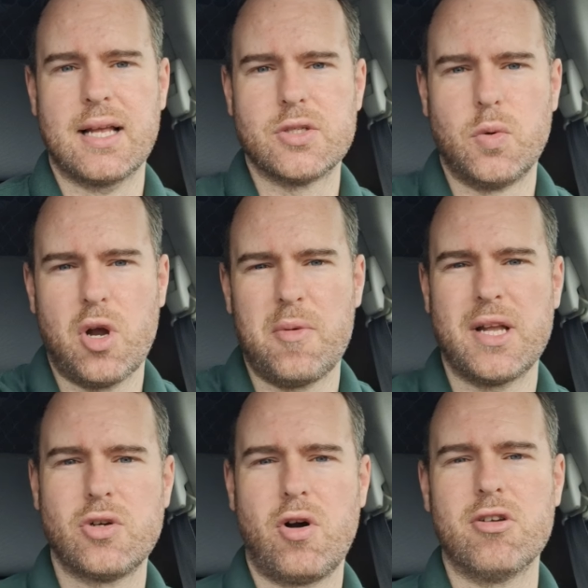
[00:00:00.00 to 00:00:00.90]
So what am I
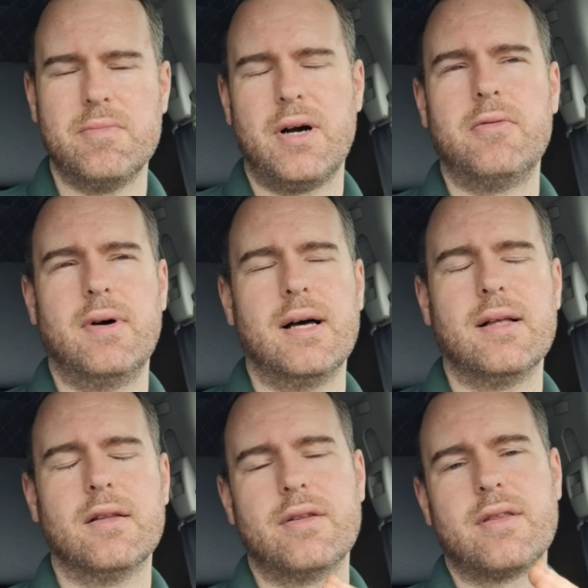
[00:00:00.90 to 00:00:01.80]
talking about?
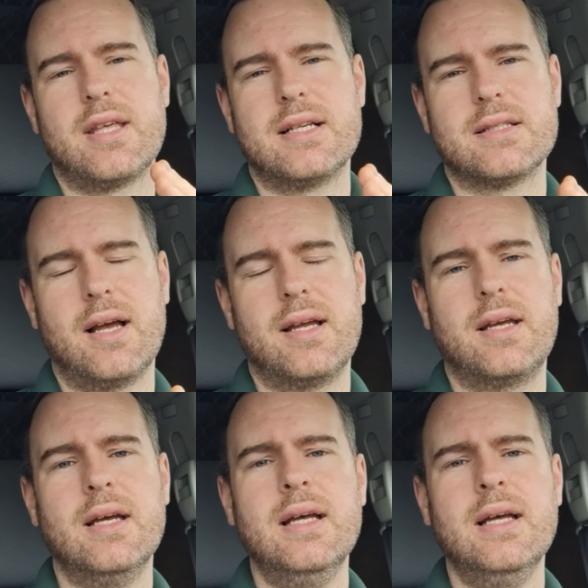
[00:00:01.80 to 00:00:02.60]
Well, things like